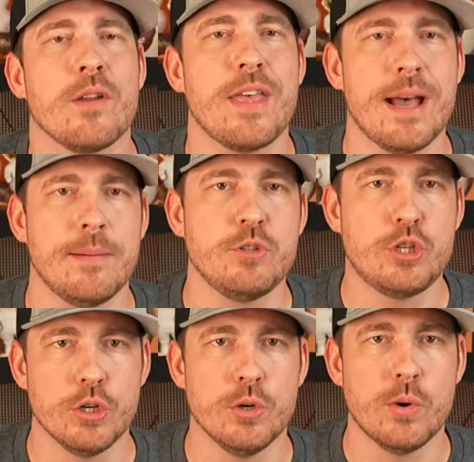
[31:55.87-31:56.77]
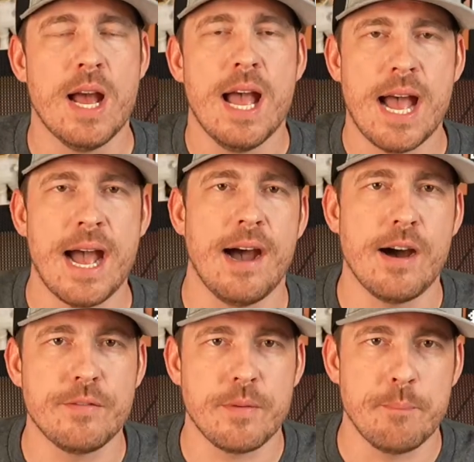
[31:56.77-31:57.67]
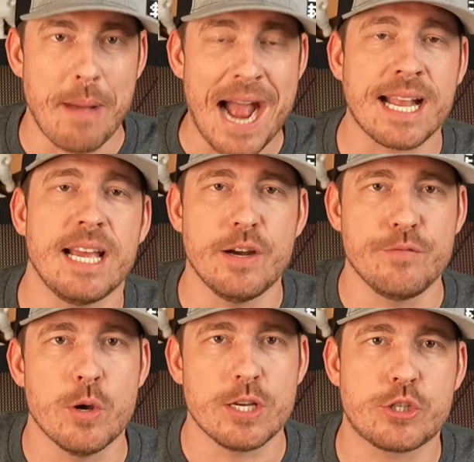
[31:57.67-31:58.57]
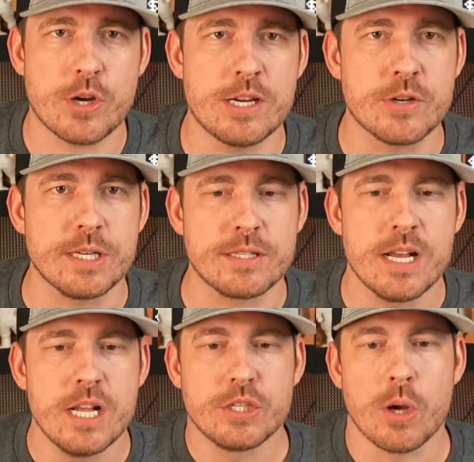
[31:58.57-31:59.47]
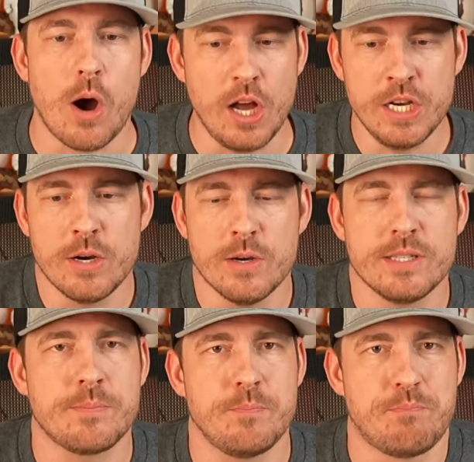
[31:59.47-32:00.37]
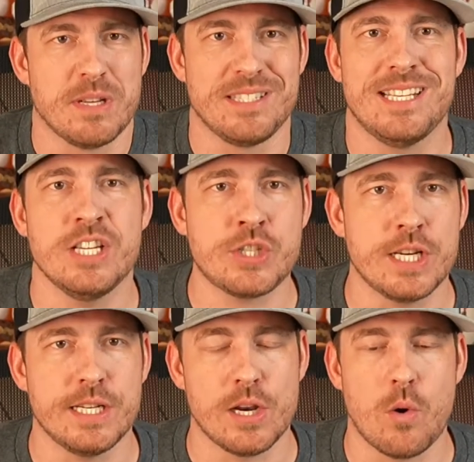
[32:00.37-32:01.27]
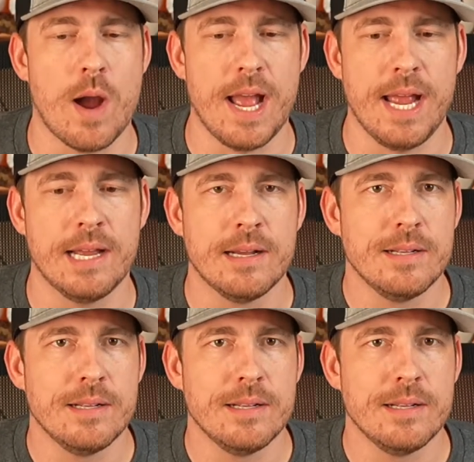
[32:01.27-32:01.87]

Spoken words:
them to have backing of US Treasuries. So Ondo is positioned in a way